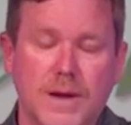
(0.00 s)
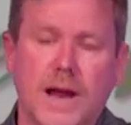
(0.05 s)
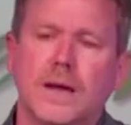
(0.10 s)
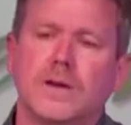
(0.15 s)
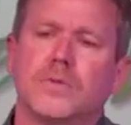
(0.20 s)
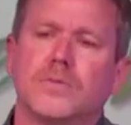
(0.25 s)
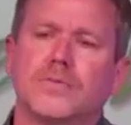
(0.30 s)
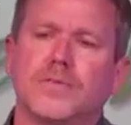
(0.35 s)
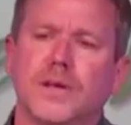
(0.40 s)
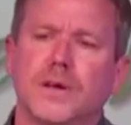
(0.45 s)
I
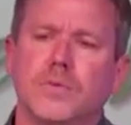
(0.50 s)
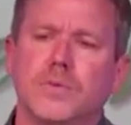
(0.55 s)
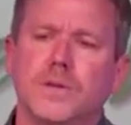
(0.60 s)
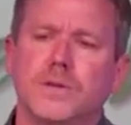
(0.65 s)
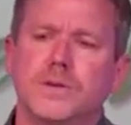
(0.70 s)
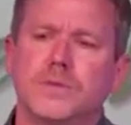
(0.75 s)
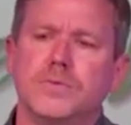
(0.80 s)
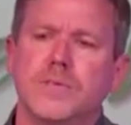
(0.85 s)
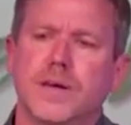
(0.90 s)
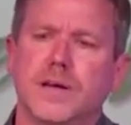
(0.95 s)
don't think we
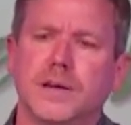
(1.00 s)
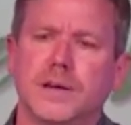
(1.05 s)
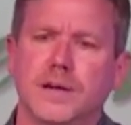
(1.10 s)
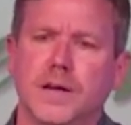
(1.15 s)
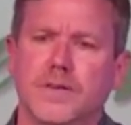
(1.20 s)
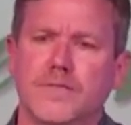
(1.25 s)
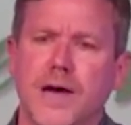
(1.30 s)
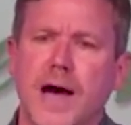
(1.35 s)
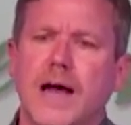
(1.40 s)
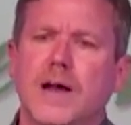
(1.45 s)
do that
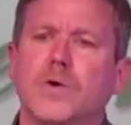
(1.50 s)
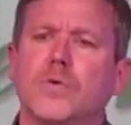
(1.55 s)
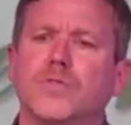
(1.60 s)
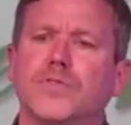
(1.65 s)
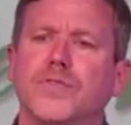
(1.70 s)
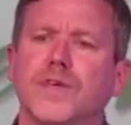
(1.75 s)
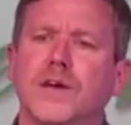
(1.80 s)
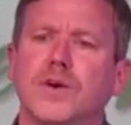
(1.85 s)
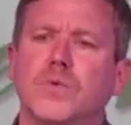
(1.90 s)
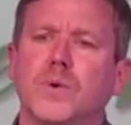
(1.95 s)
enough. I
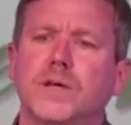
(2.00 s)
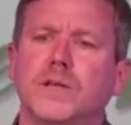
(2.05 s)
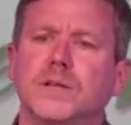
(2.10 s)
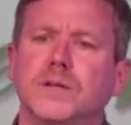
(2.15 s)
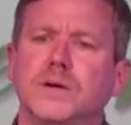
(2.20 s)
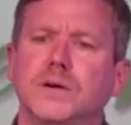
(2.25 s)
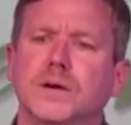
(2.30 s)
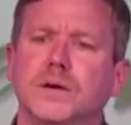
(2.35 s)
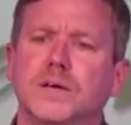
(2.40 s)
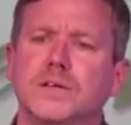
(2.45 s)
don't think we
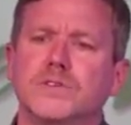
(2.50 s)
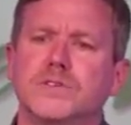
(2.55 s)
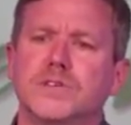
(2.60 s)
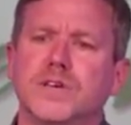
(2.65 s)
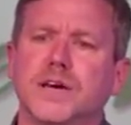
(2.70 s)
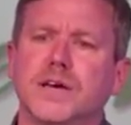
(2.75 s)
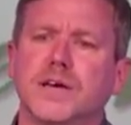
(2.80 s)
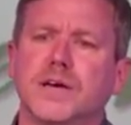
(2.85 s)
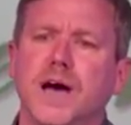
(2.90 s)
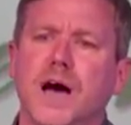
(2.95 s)
look and
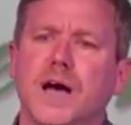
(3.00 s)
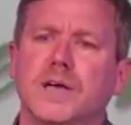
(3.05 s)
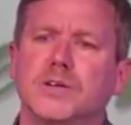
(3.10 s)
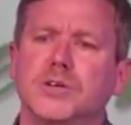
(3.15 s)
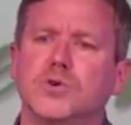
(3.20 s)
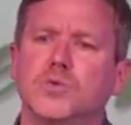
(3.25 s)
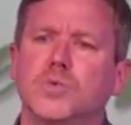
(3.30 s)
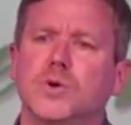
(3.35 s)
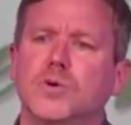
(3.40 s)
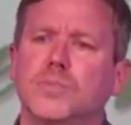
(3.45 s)
say, God,
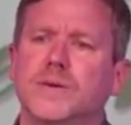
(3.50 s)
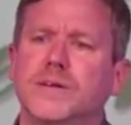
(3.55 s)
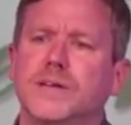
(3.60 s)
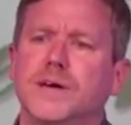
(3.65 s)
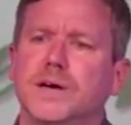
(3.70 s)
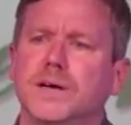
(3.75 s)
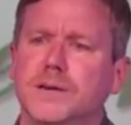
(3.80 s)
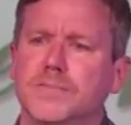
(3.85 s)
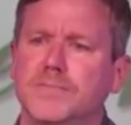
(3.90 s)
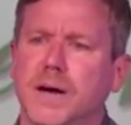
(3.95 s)
your will be
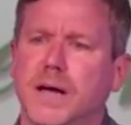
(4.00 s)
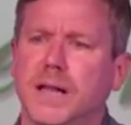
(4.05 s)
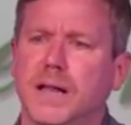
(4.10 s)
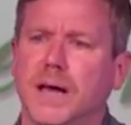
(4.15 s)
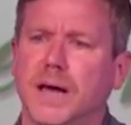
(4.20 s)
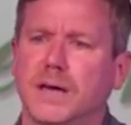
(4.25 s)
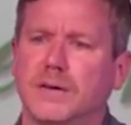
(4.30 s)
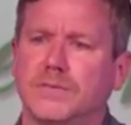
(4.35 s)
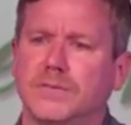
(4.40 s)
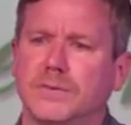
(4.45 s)
done in my
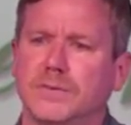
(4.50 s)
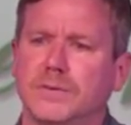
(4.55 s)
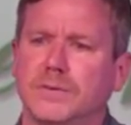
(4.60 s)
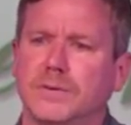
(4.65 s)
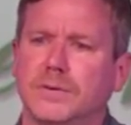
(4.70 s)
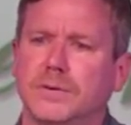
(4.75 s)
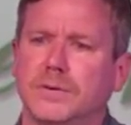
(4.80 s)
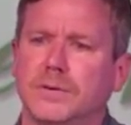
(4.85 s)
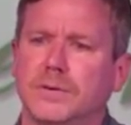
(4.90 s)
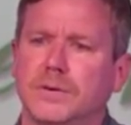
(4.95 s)
life,
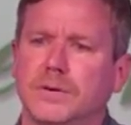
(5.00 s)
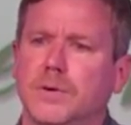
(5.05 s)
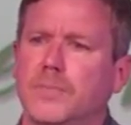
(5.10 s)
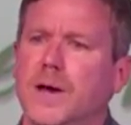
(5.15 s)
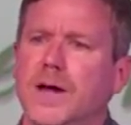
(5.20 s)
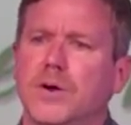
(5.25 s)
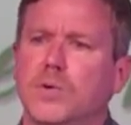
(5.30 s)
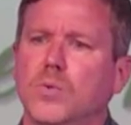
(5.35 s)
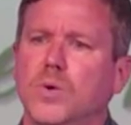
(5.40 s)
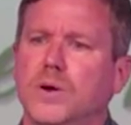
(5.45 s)
no
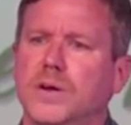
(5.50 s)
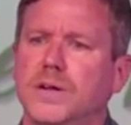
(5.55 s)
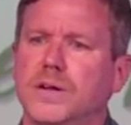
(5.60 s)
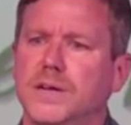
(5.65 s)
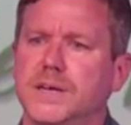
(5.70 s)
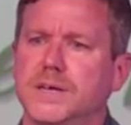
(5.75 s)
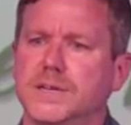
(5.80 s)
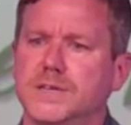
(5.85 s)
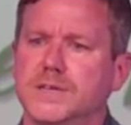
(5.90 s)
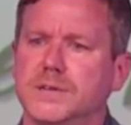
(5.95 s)
matter what it
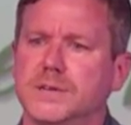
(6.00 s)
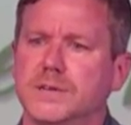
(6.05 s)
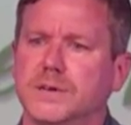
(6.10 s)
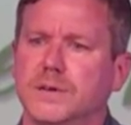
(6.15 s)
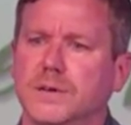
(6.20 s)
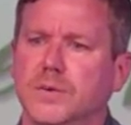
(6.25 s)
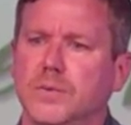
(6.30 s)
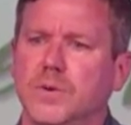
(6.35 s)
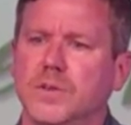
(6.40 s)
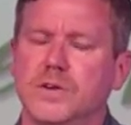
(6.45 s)
is,
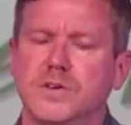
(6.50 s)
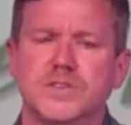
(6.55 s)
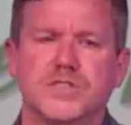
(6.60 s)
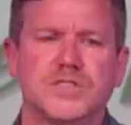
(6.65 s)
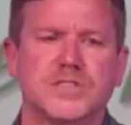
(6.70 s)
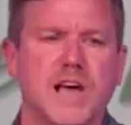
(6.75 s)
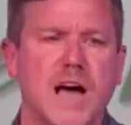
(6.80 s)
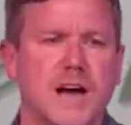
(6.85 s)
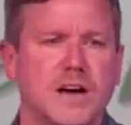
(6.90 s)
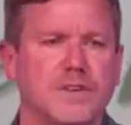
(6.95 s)
whether it's
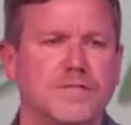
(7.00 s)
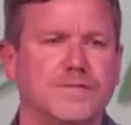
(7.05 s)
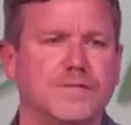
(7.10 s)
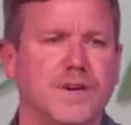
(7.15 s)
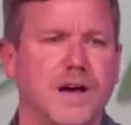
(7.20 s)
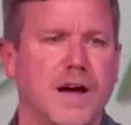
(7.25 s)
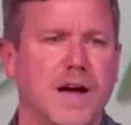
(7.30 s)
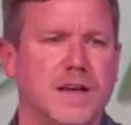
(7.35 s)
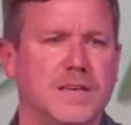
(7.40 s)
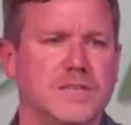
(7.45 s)

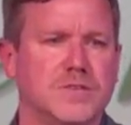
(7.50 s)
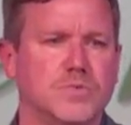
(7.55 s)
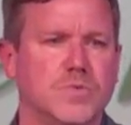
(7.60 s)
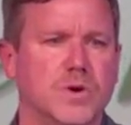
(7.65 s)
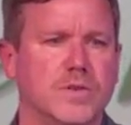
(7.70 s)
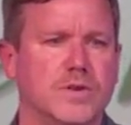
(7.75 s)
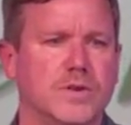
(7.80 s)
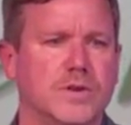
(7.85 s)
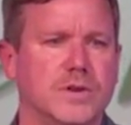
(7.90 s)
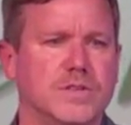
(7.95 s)
sacrifice,
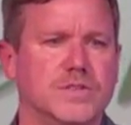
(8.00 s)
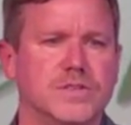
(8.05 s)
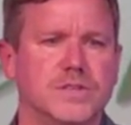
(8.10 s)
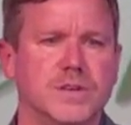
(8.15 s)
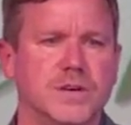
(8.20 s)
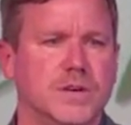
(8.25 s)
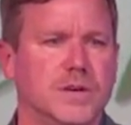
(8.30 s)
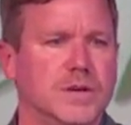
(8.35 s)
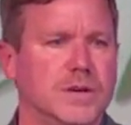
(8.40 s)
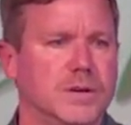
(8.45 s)
whether it's
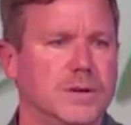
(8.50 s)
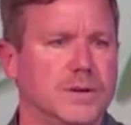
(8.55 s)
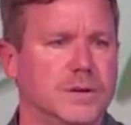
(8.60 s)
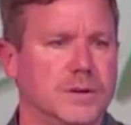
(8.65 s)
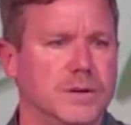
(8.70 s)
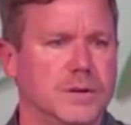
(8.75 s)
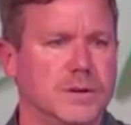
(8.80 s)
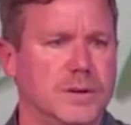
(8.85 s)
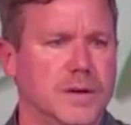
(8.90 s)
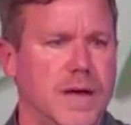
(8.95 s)

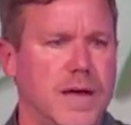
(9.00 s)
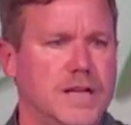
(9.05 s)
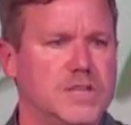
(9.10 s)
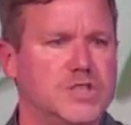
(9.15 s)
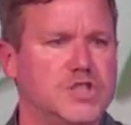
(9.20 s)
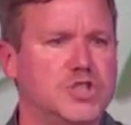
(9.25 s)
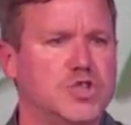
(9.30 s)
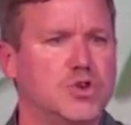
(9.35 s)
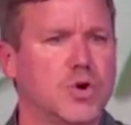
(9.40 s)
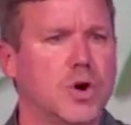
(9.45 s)
it's
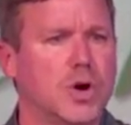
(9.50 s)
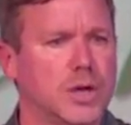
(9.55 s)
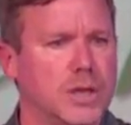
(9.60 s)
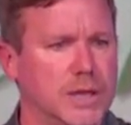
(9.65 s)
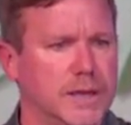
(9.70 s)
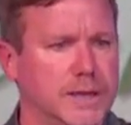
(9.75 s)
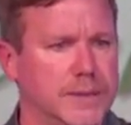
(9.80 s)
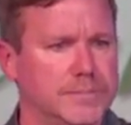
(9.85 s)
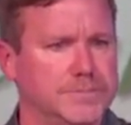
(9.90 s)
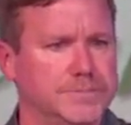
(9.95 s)

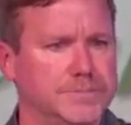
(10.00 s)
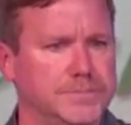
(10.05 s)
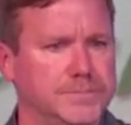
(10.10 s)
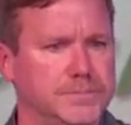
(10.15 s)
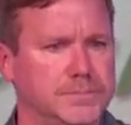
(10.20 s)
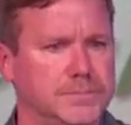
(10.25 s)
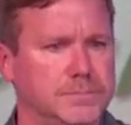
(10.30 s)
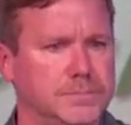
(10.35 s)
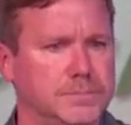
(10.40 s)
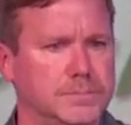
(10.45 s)
struggling
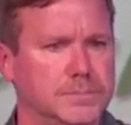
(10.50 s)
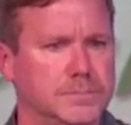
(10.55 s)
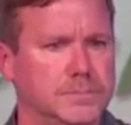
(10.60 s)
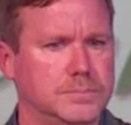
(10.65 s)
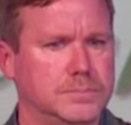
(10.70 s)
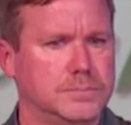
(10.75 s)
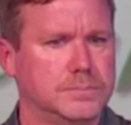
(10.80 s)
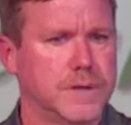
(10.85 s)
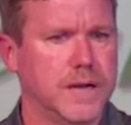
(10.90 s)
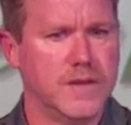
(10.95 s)

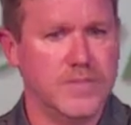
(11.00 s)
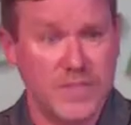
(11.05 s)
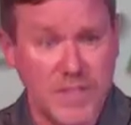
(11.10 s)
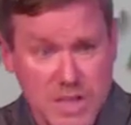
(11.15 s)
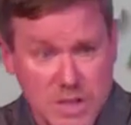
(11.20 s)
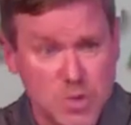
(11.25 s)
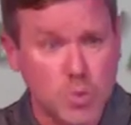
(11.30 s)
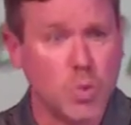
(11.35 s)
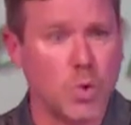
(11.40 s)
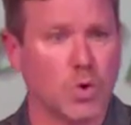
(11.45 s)
in
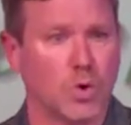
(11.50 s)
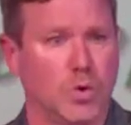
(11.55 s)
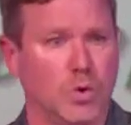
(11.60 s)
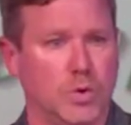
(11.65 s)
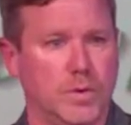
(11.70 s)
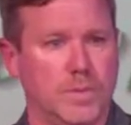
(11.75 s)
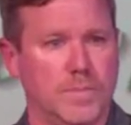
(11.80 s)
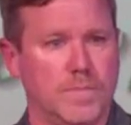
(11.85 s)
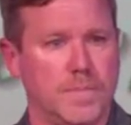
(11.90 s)
this world,